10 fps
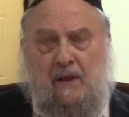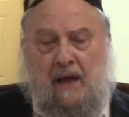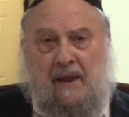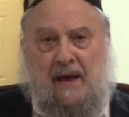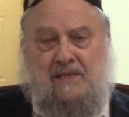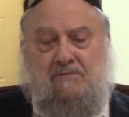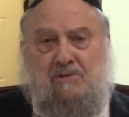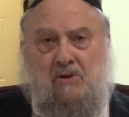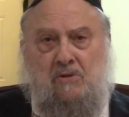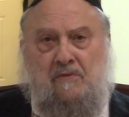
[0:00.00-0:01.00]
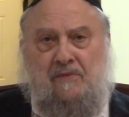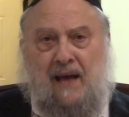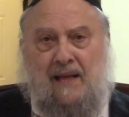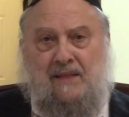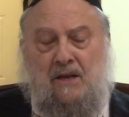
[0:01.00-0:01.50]
And as a result of
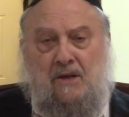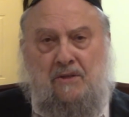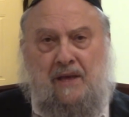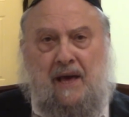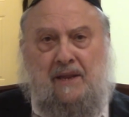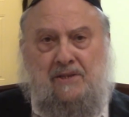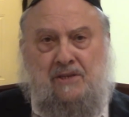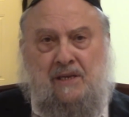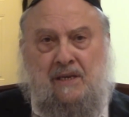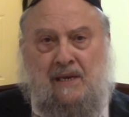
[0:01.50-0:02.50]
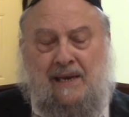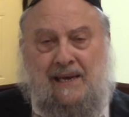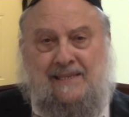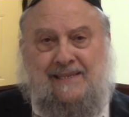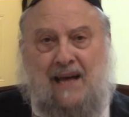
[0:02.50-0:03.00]
that, the energy
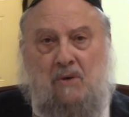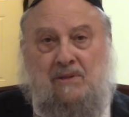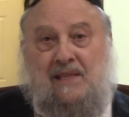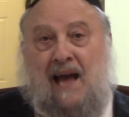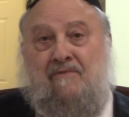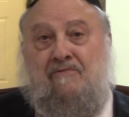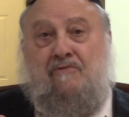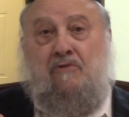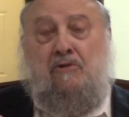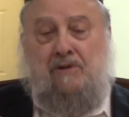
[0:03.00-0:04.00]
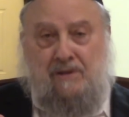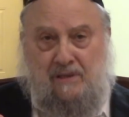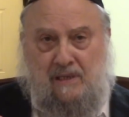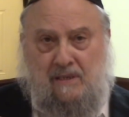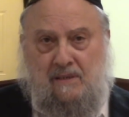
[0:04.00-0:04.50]
is now
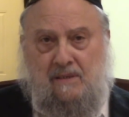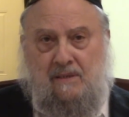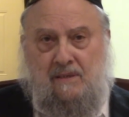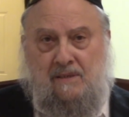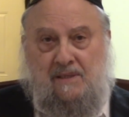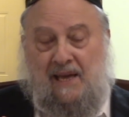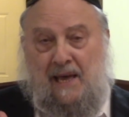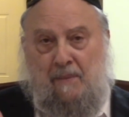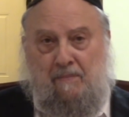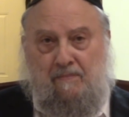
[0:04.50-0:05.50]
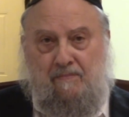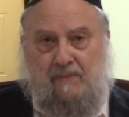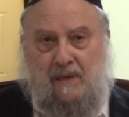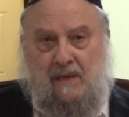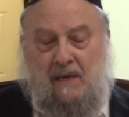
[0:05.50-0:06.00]
diverted to him.
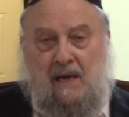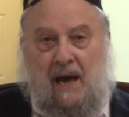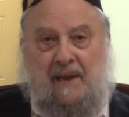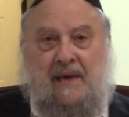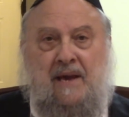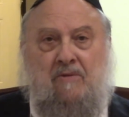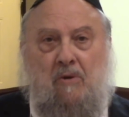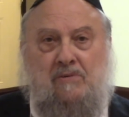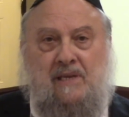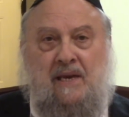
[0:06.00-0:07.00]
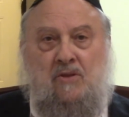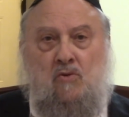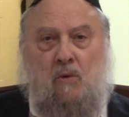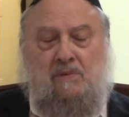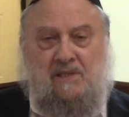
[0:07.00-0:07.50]
And he grows
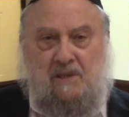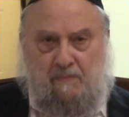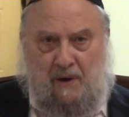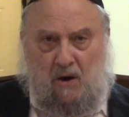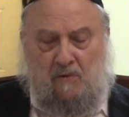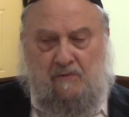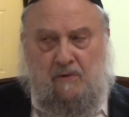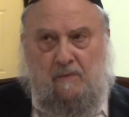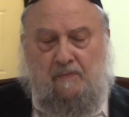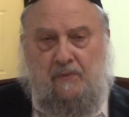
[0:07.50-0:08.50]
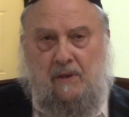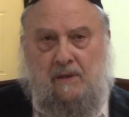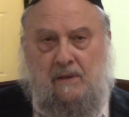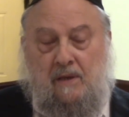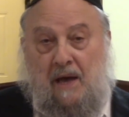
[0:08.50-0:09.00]
enormously powerful.
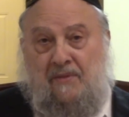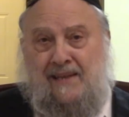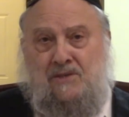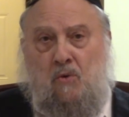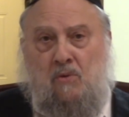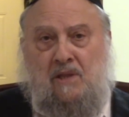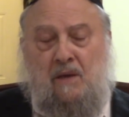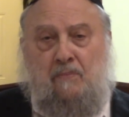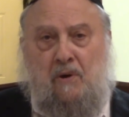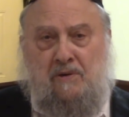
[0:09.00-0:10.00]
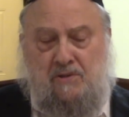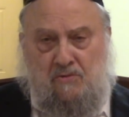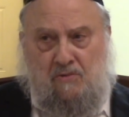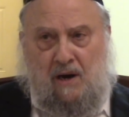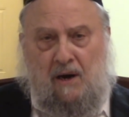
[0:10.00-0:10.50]
And that's called Tigbur
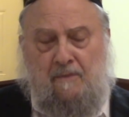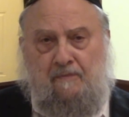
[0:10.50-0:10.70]
Surah.